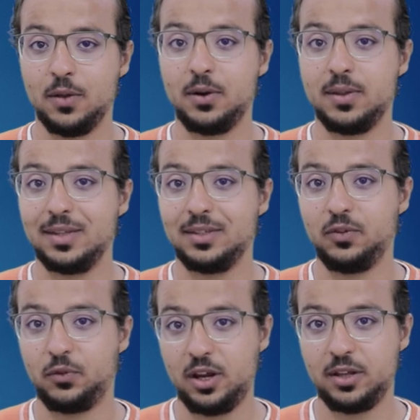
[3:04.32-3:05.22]
other that's
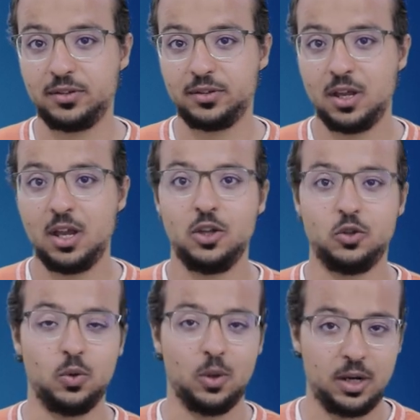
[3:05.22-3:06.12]
in France.
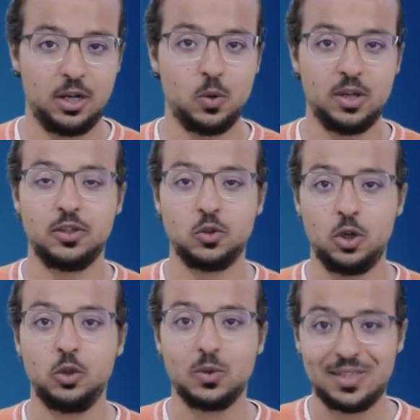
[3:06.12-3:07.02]
So the one in US is
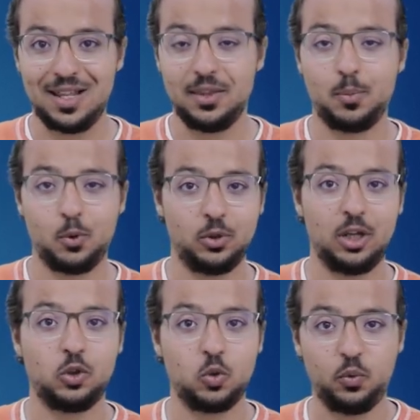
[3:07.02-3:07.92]
going to sell the
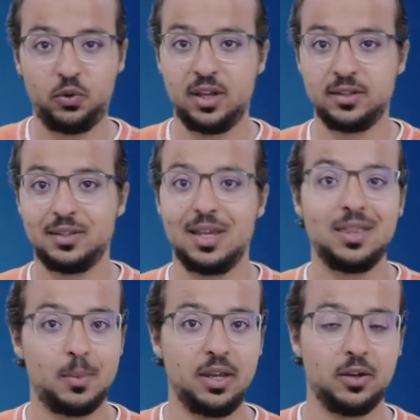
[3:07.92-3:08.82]
product to France
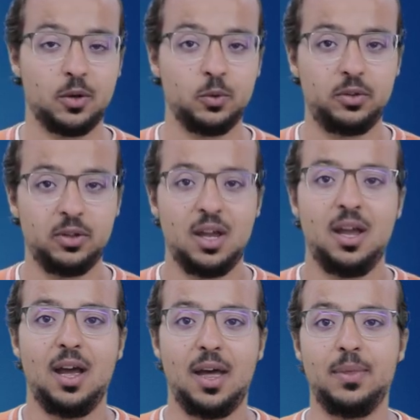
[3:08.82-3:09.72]
in the background.
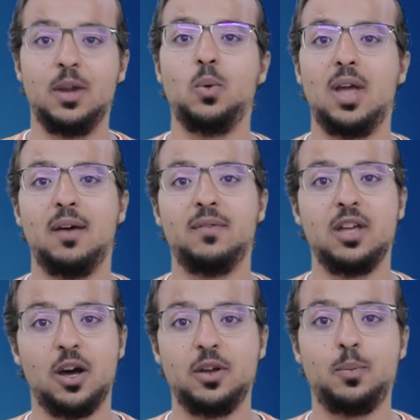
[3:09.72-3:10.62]
And then we have
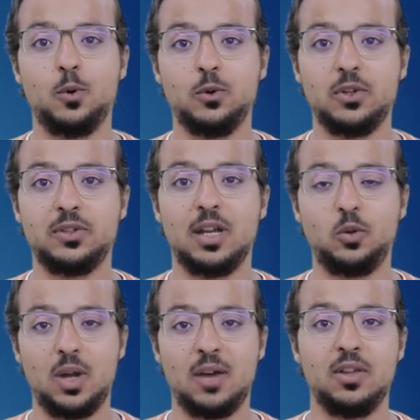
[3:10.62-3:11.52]
the other process
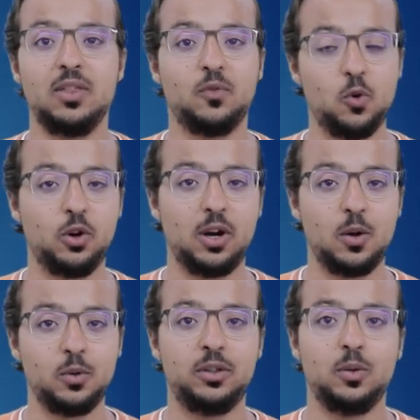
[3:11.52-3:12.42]
that we have in the
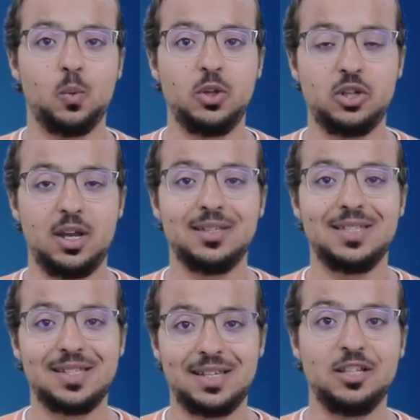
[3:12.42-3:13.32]
foreground, which
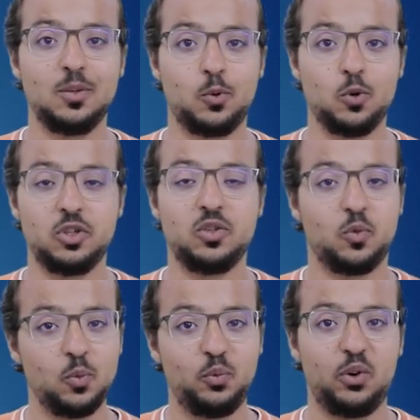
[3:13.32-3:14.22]
is the sales process
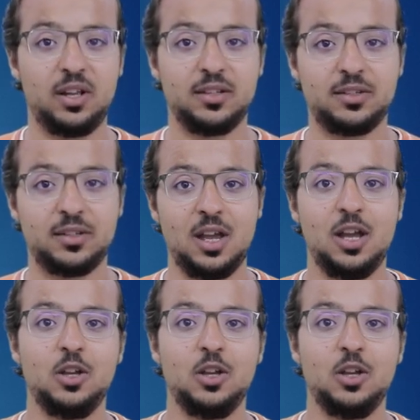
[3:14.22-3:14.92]
from France